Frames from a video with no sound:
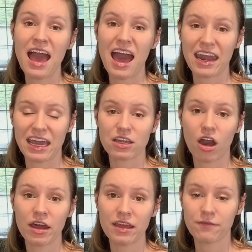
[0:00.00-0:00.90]
and I
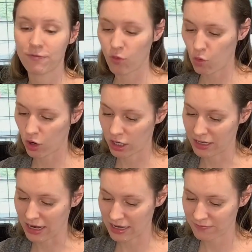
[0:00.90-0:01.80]
got it for
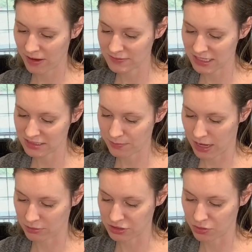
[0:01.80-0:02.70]
95 cents a
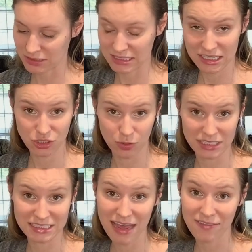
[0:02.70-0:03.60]
pound, so it's
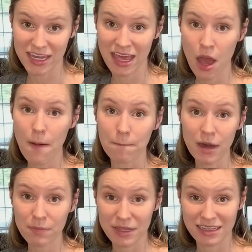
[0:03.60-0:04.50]
$6.27,
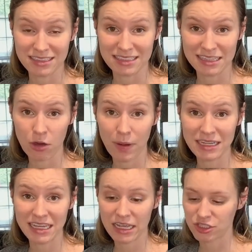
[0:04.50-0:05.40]
but because the sell by
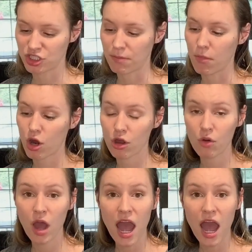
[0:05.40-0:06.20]
date is tomorrow,